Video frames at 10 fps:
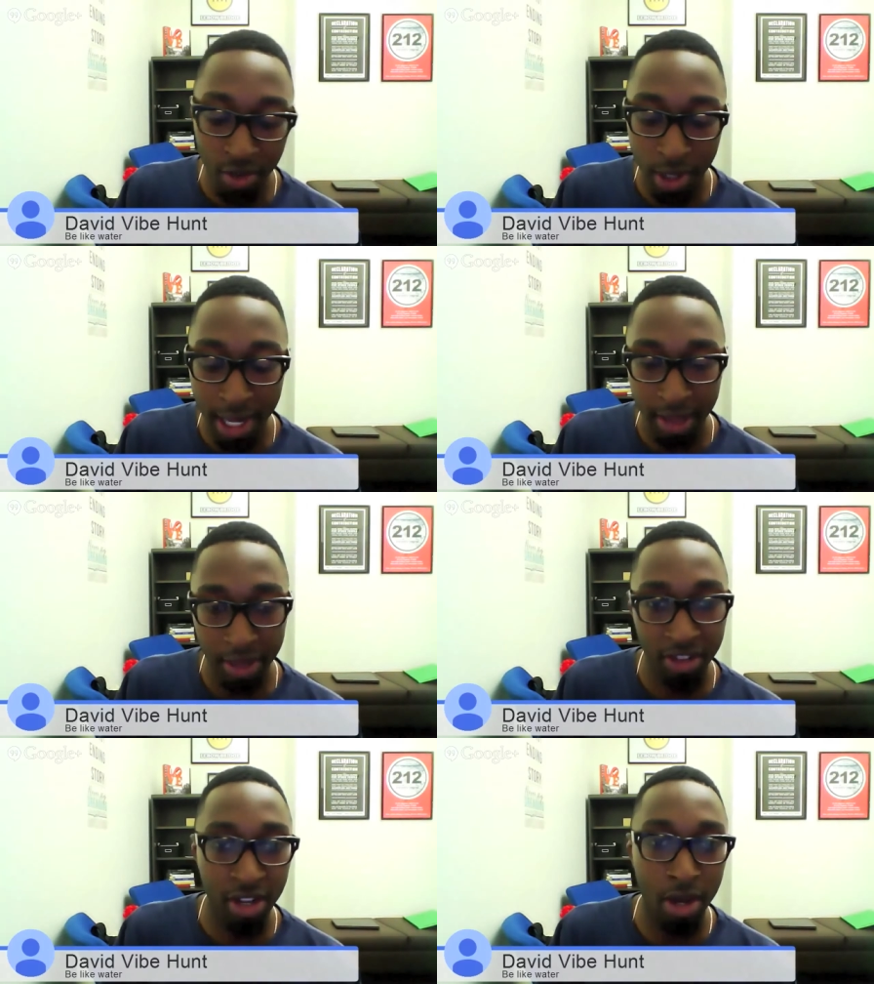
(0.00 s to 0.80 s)
on like
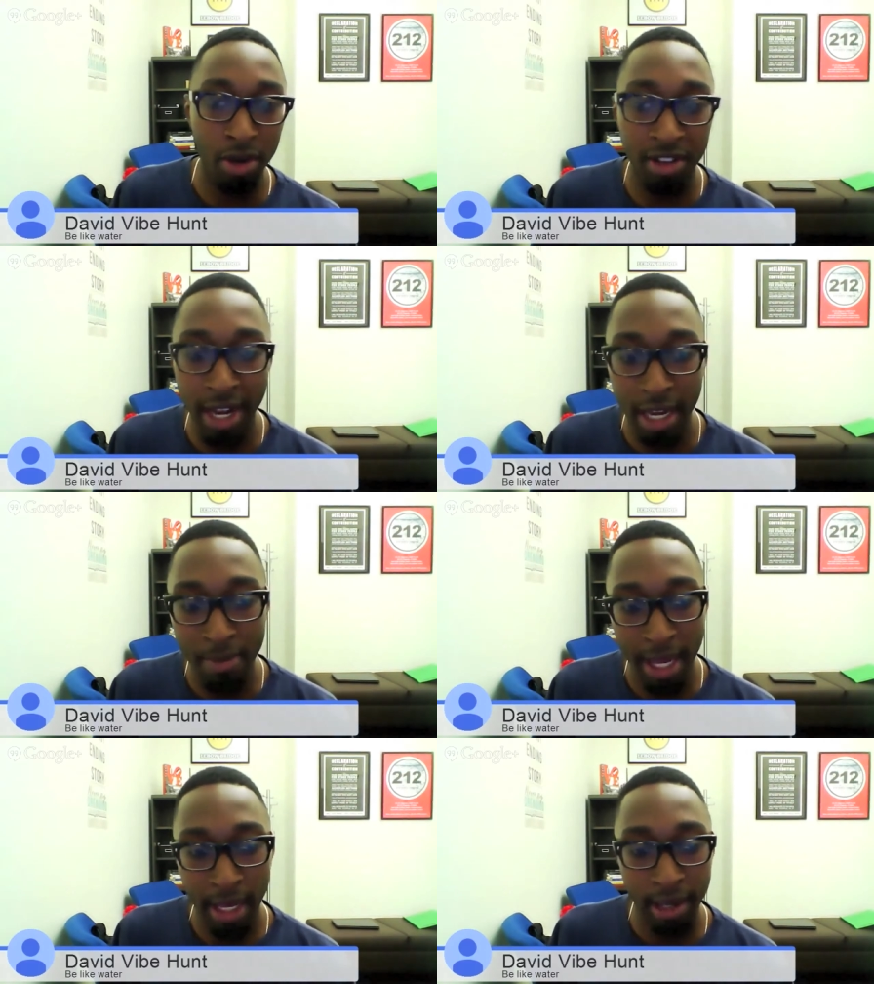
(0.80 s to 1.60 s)
the shell design to
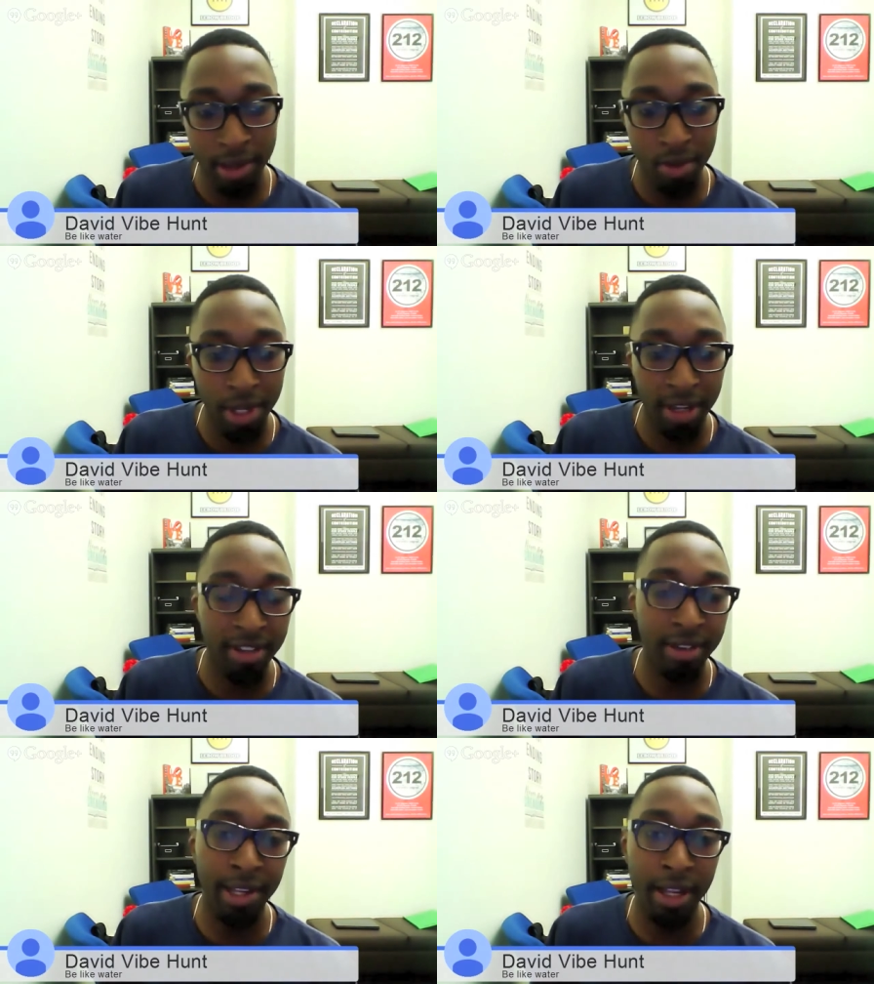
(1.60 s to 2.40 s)
make it a little like
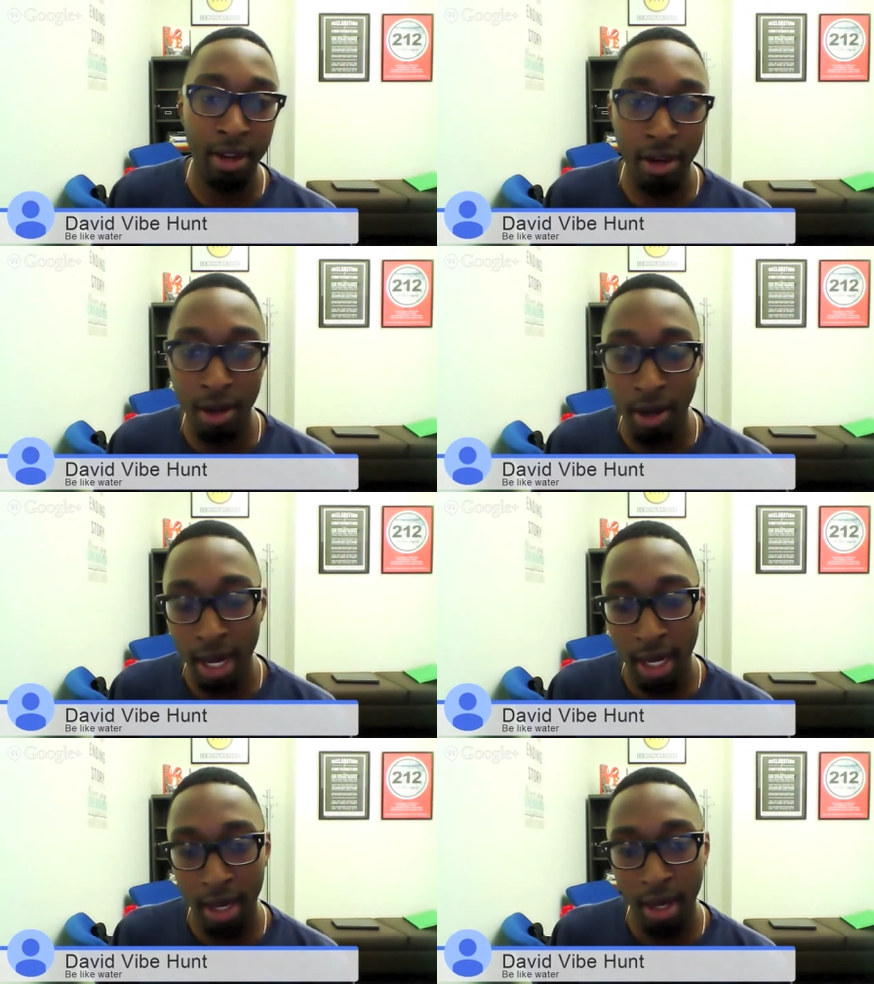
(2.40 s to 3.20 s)
sleeker
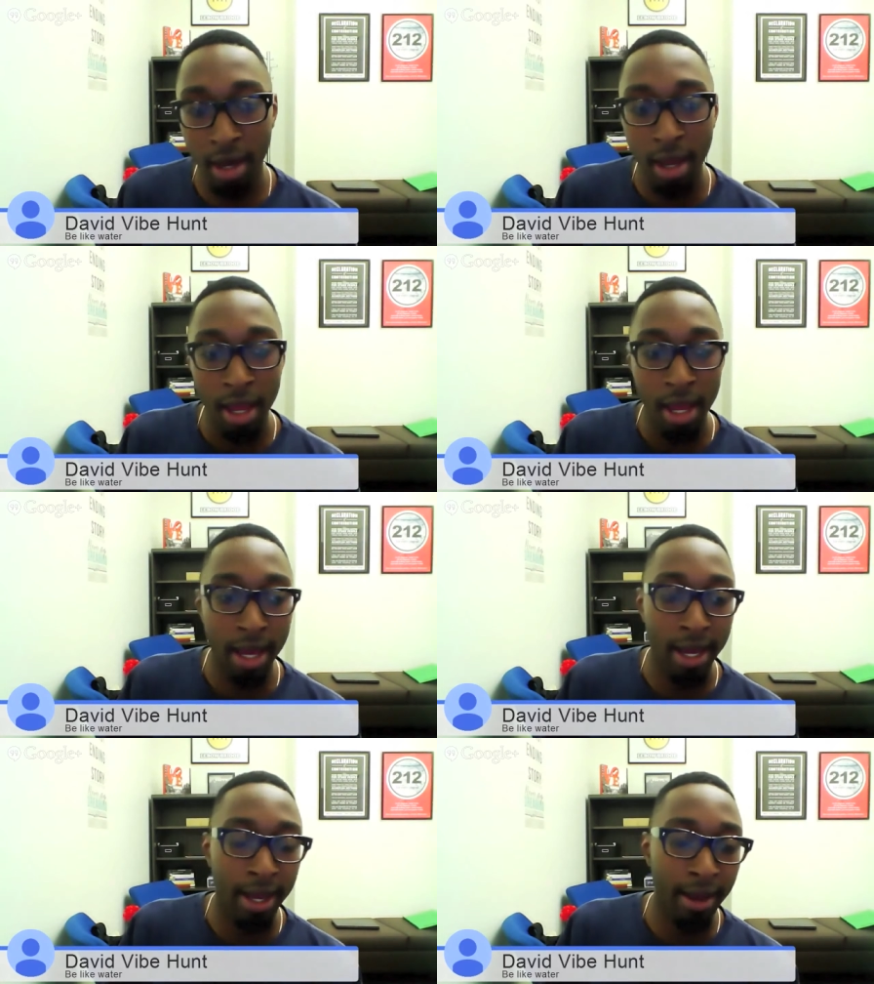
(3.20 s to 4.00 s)
and
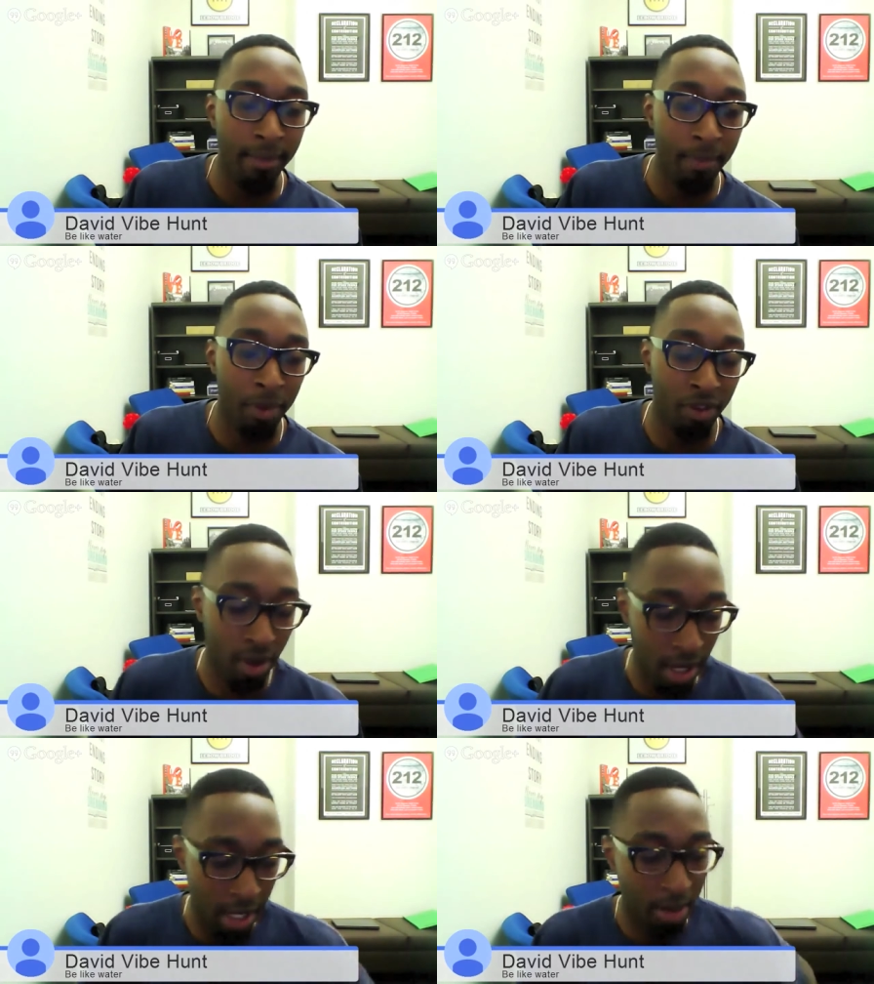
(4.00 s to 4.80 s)
uh,
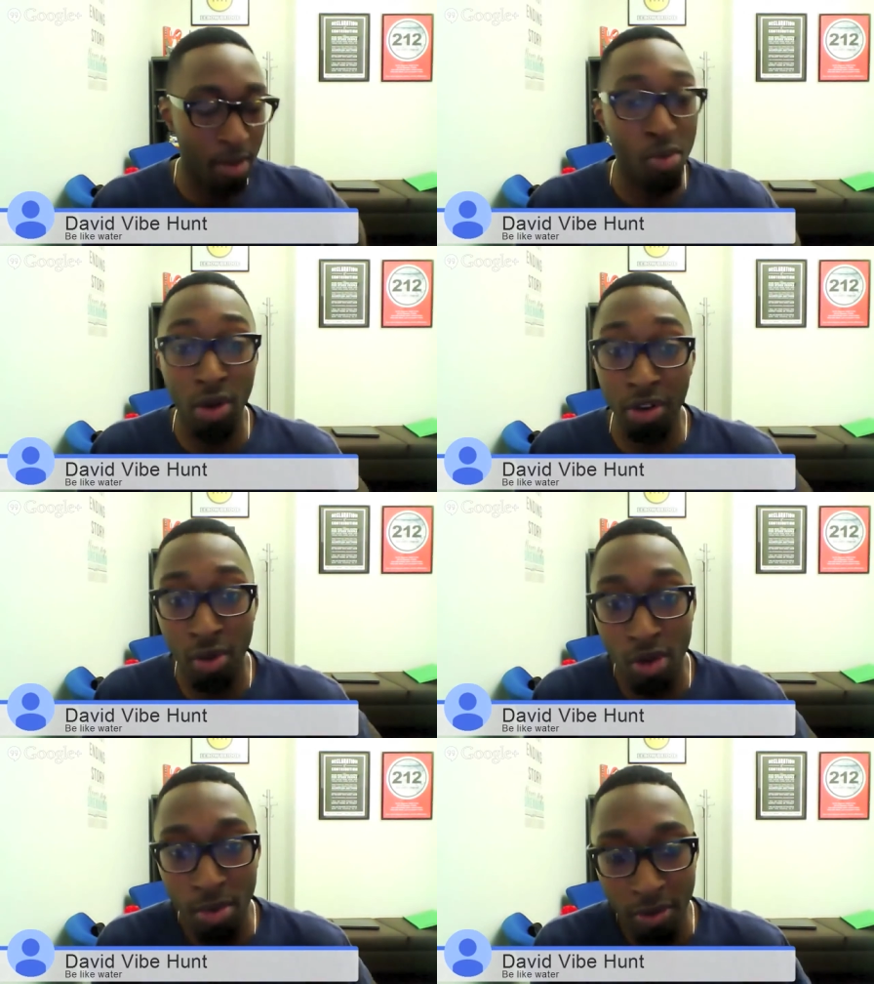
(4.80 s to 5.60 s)
so and, and more
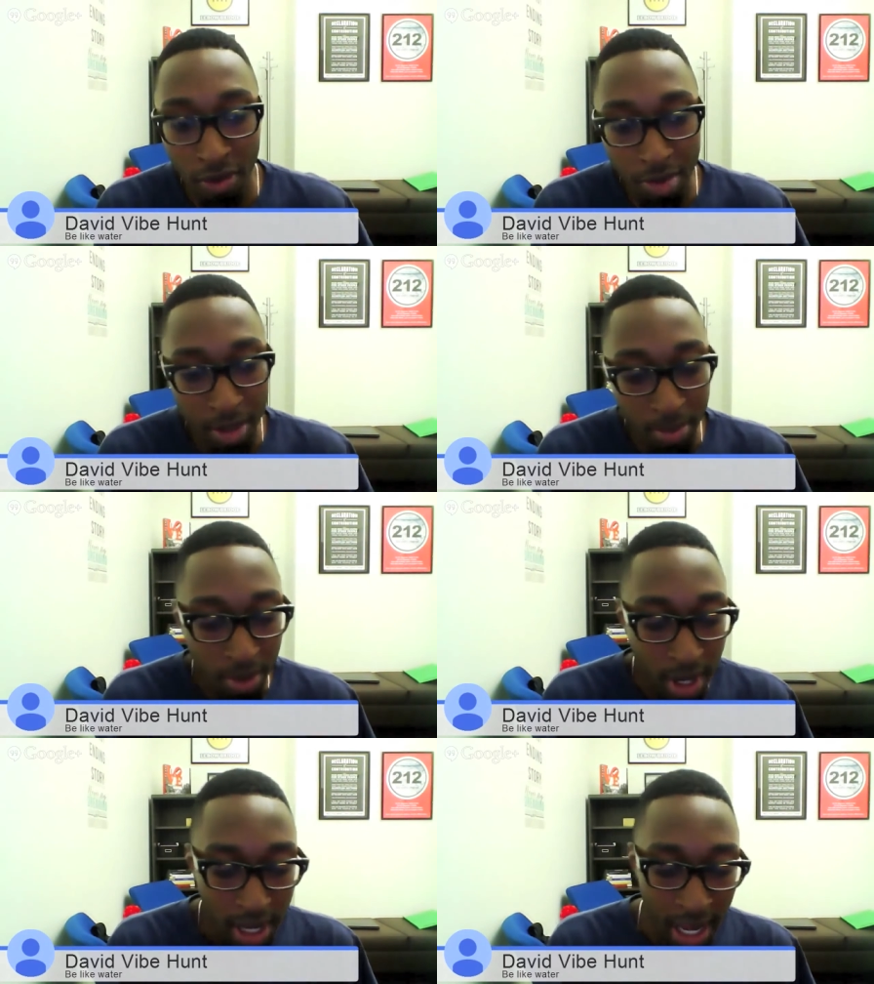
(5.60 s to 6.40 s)
durable for people.